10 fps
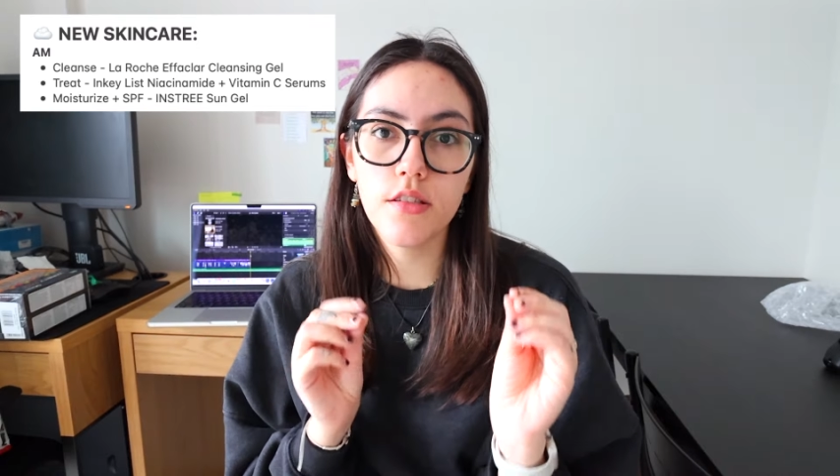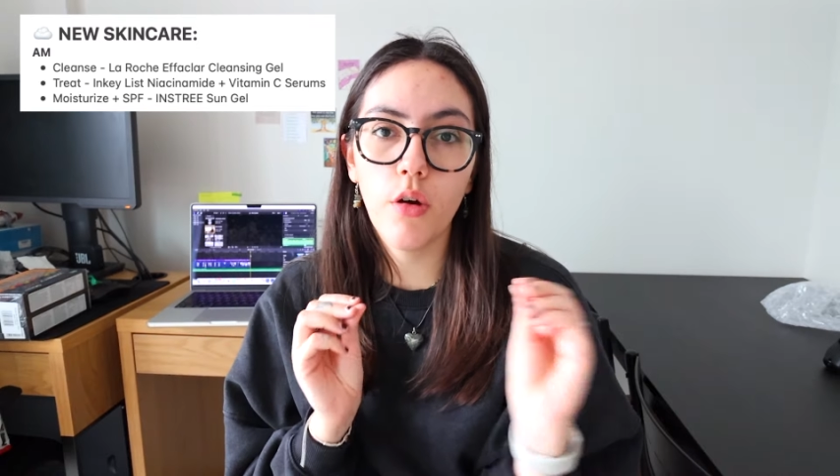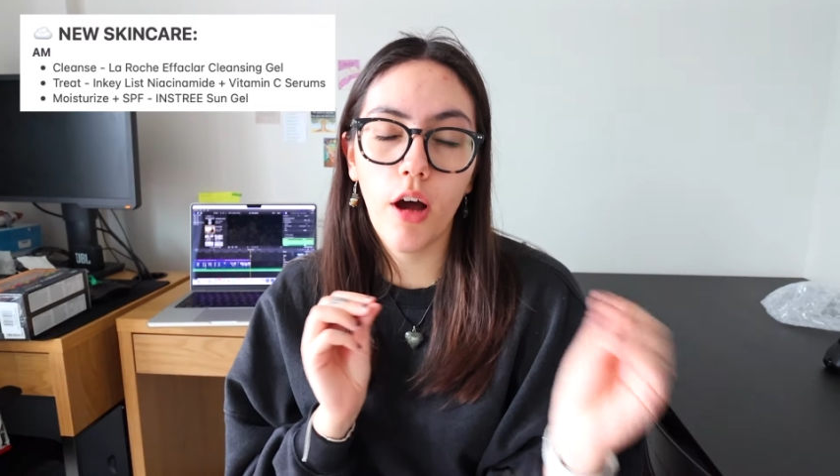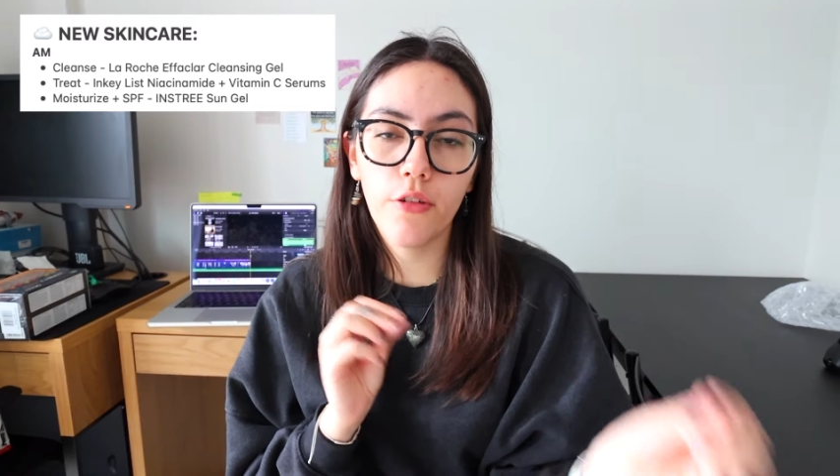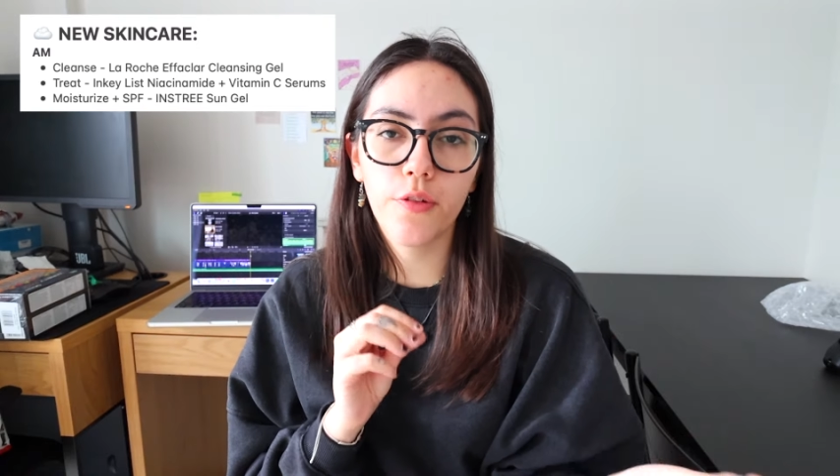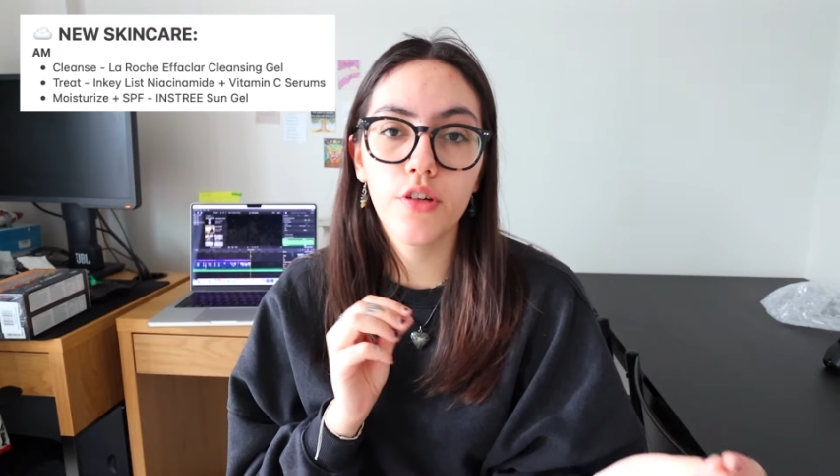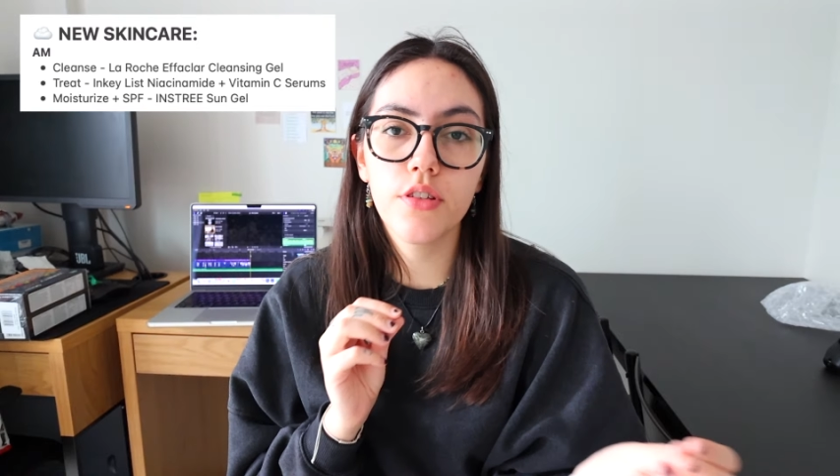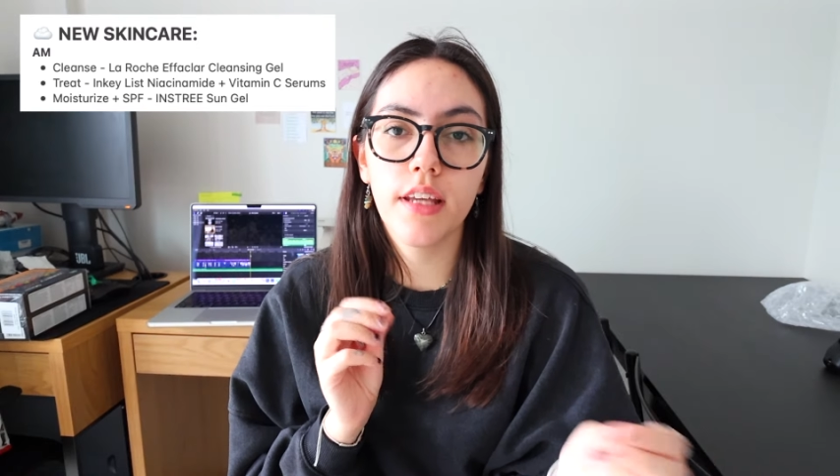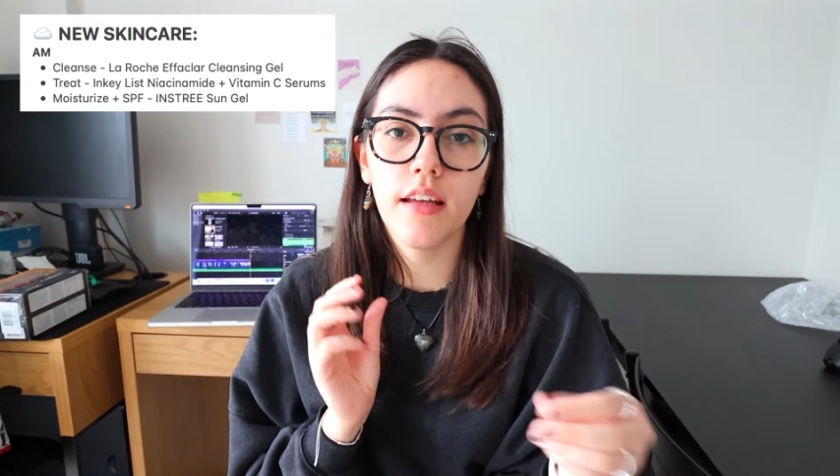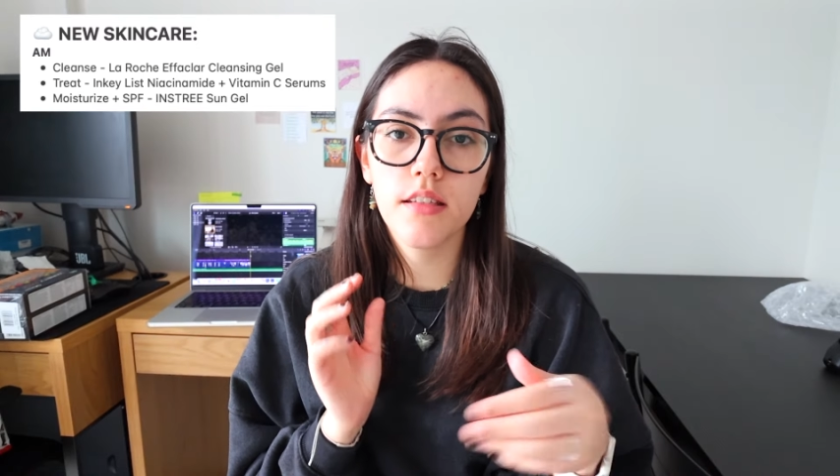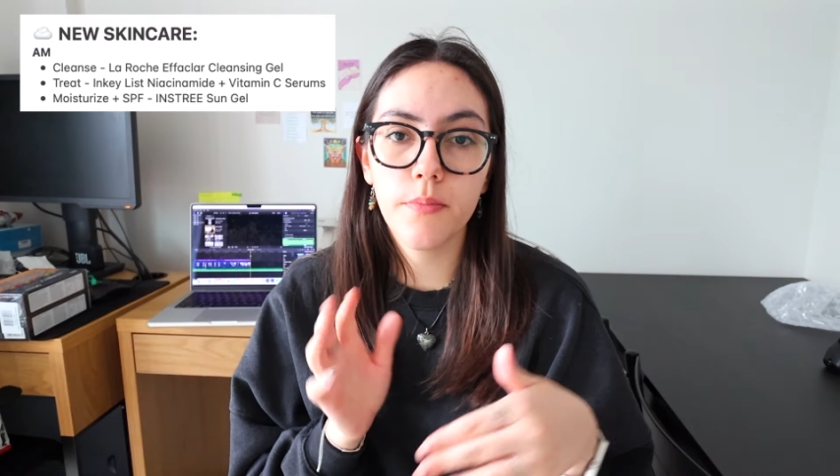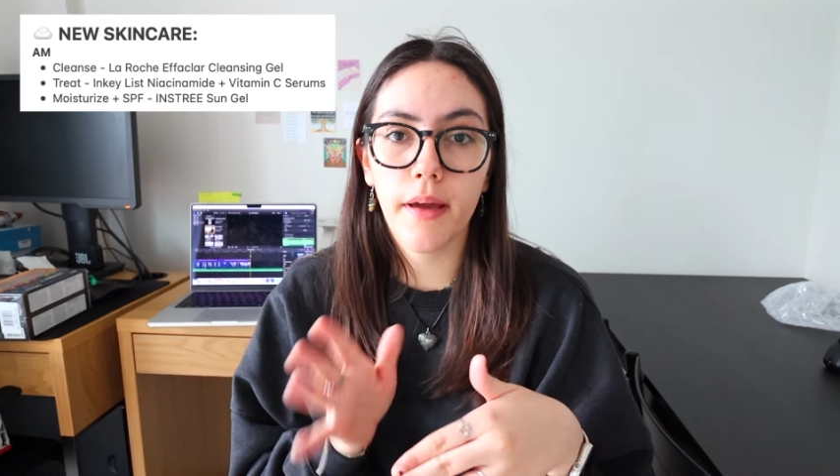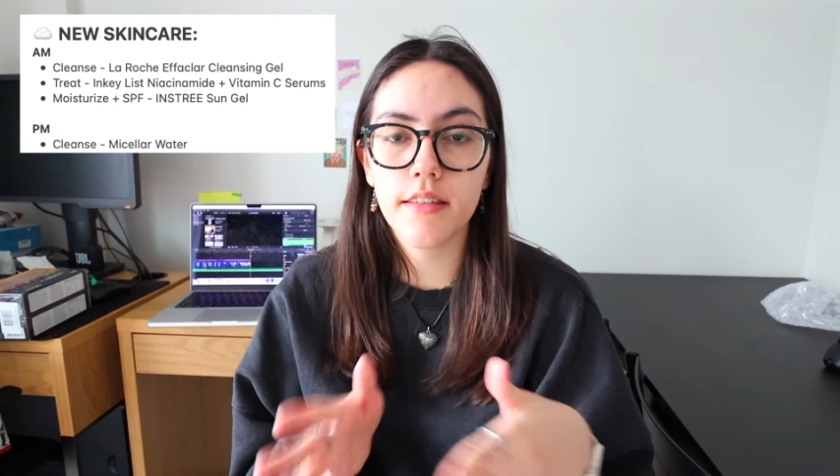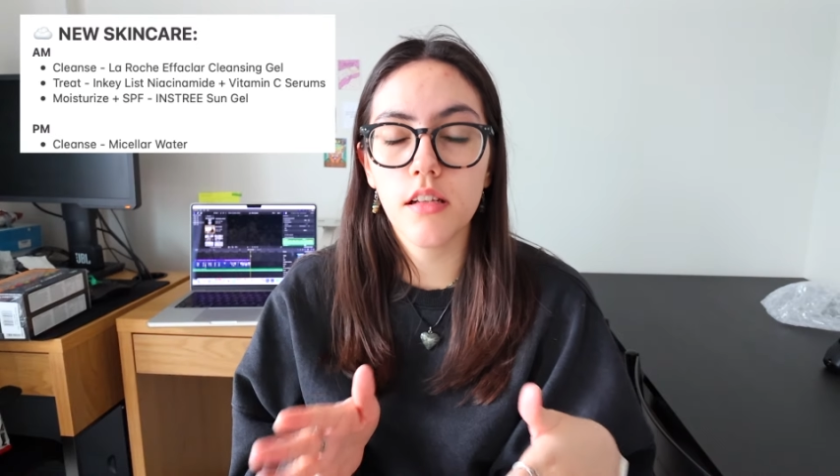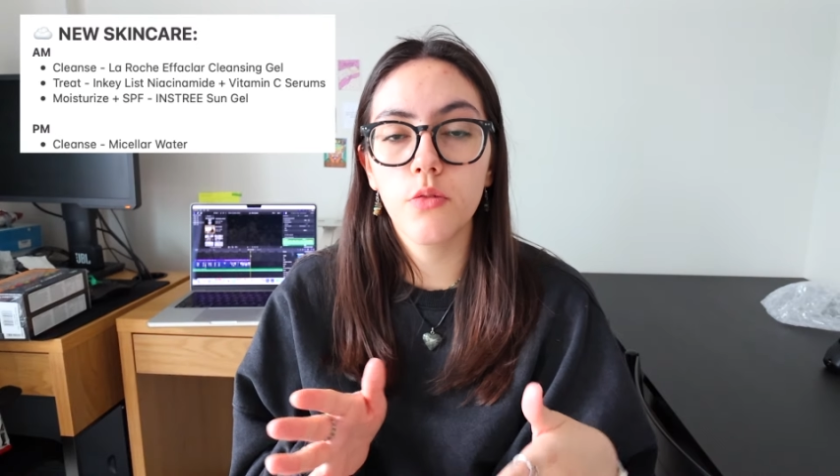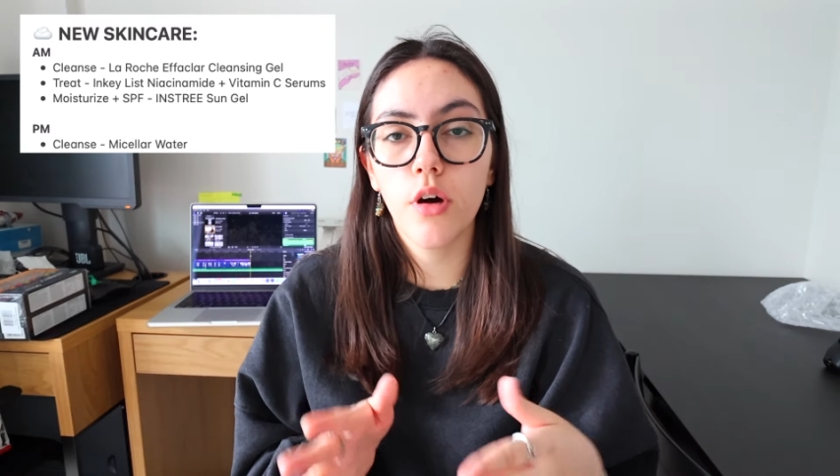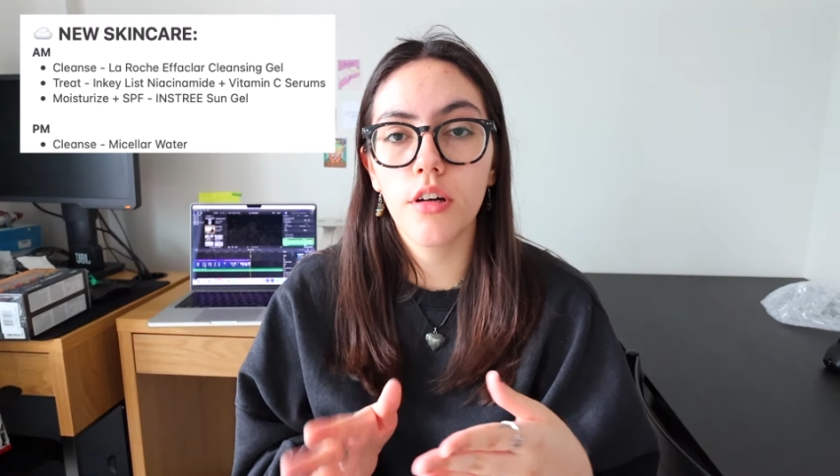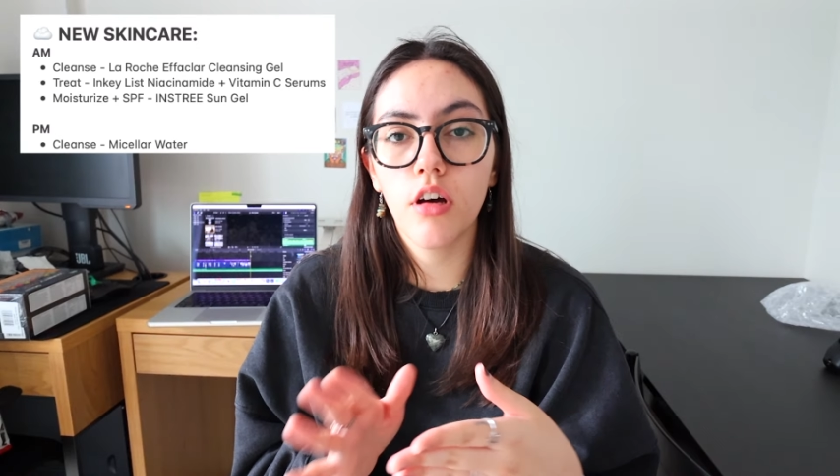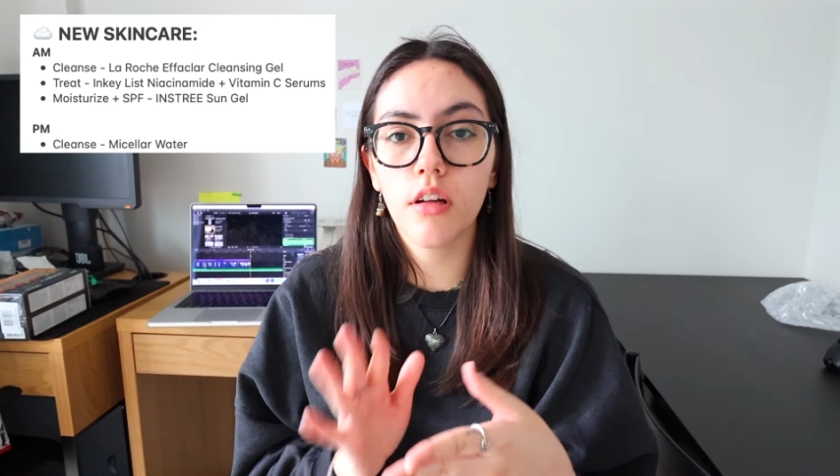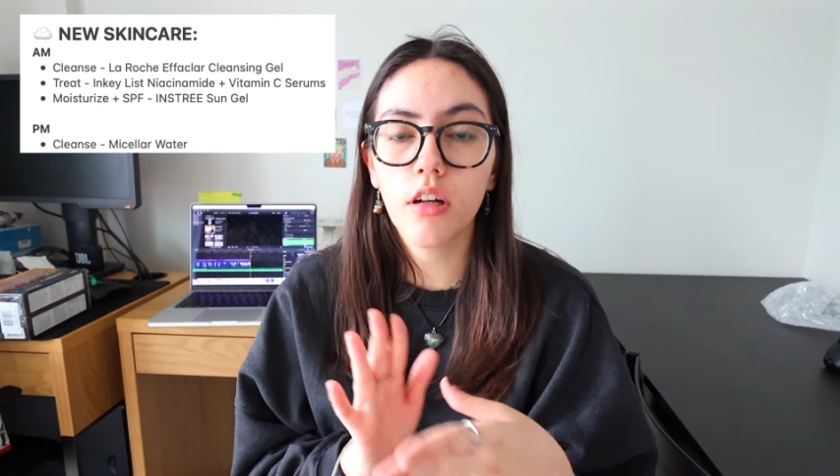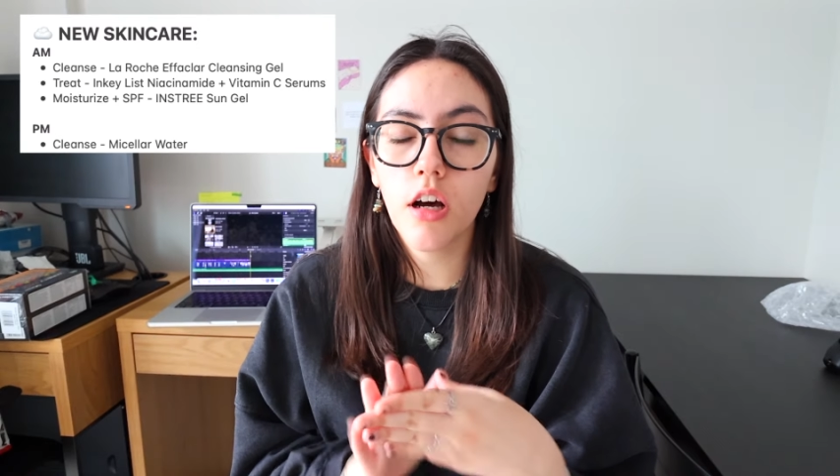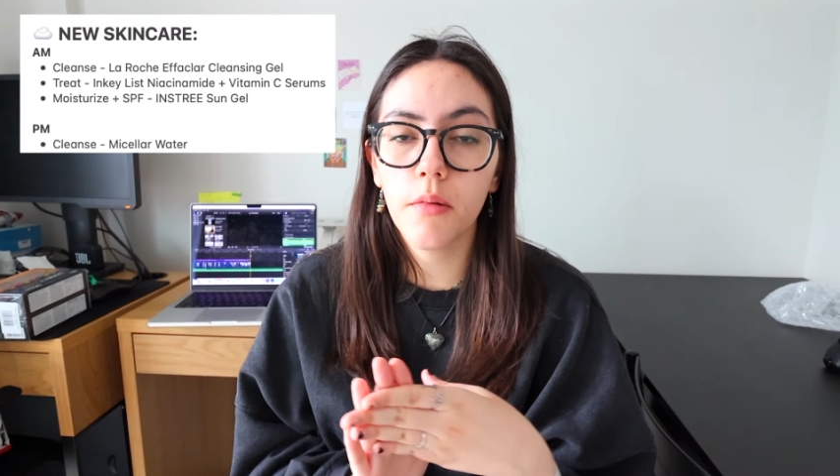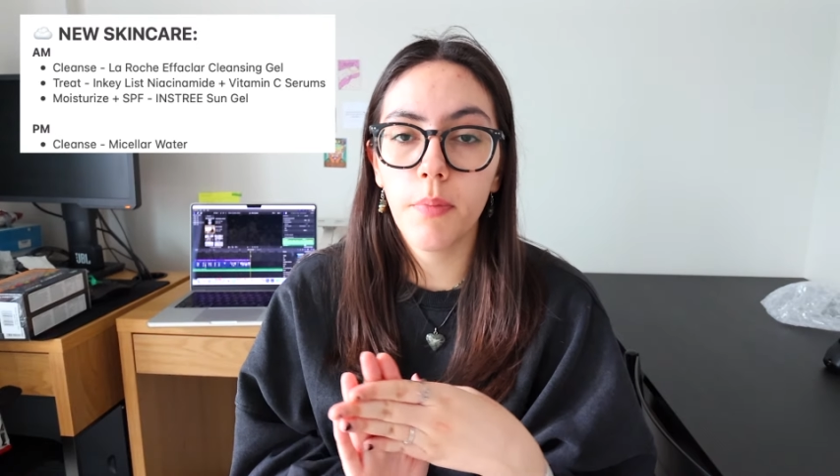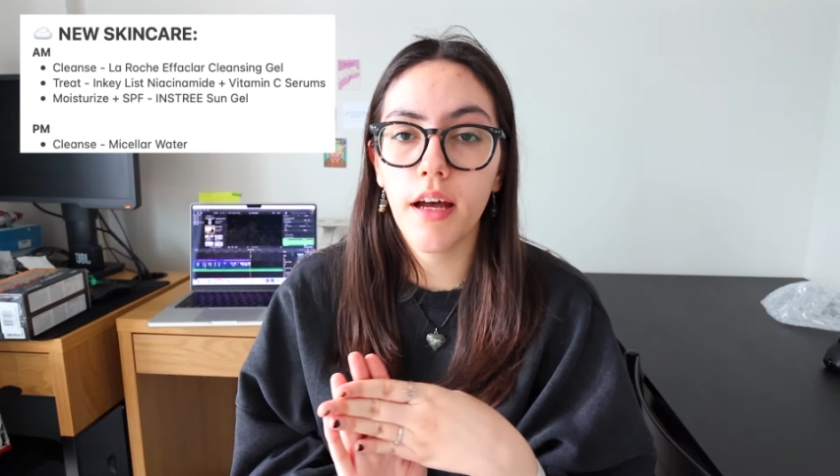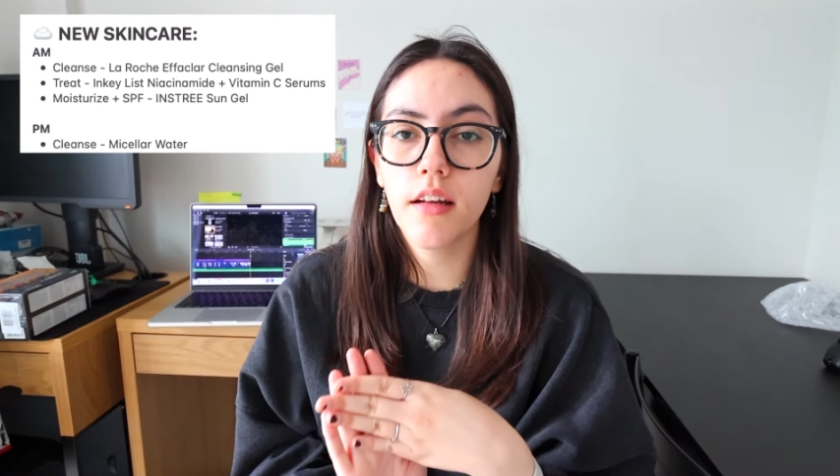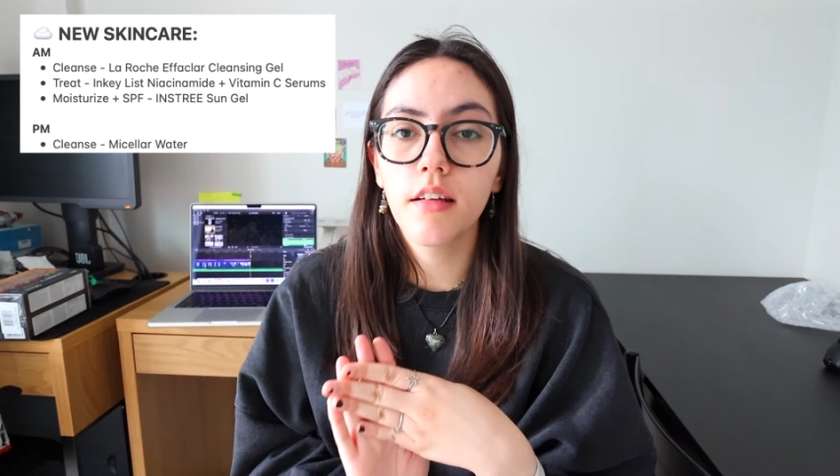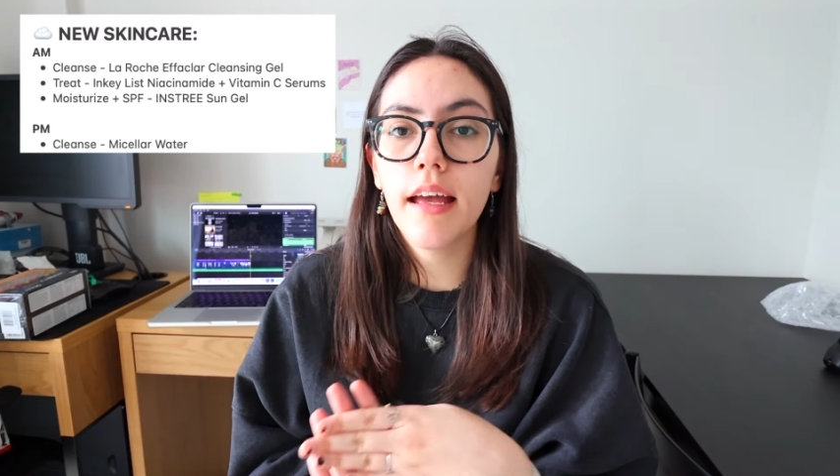So I'll first get some micellar water on a cotton pad